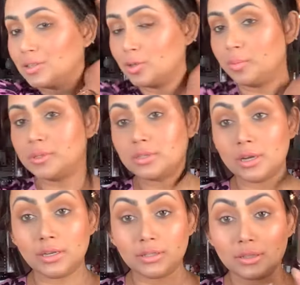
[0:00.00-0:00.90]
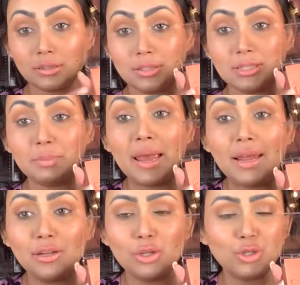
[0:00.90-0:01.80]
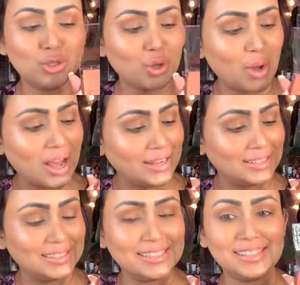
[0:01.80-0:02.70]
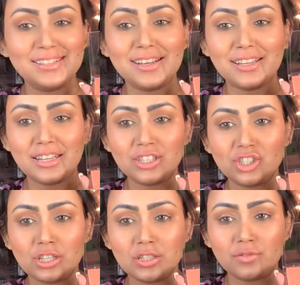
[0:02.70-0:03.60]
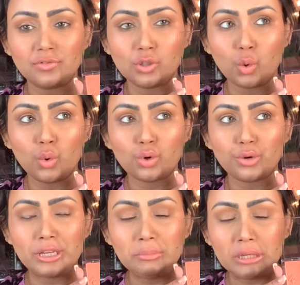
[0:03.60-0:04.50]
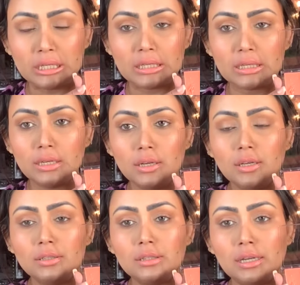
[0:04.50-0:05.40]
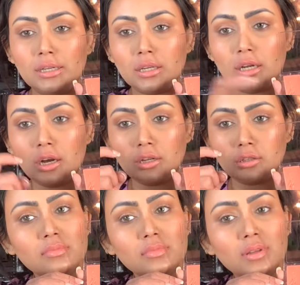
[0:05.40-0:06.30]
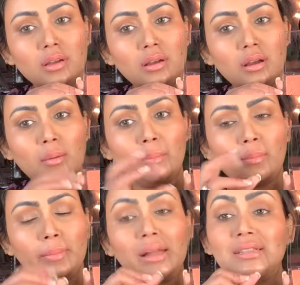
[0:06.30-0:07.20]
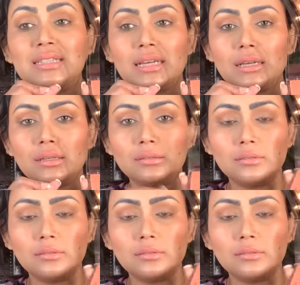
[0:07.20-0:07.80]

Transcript: so beside this pan looks so ugly, like it's just so creamy that it got melting.